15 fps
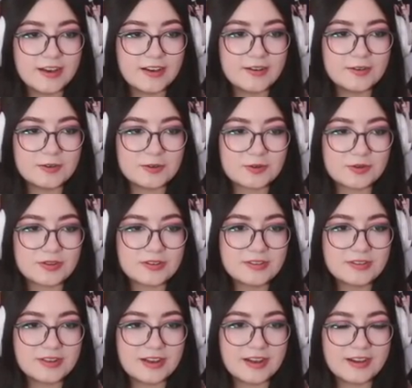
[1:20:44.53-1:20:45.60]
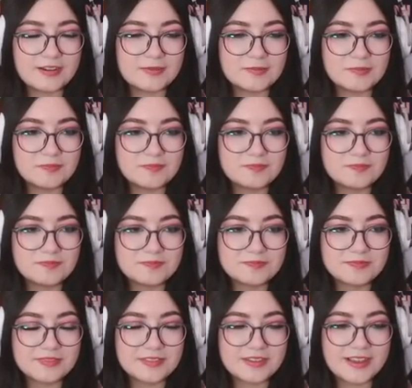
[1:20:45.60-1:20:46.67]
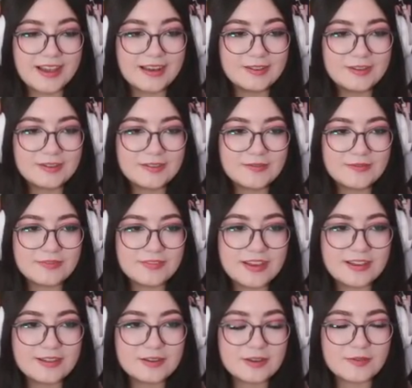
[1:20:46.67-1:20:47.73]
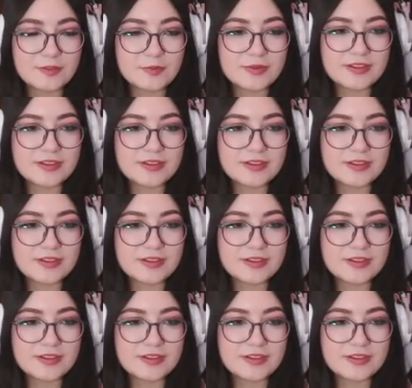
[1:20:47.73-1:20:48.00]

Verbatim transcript: Oh, um, how long have how long have you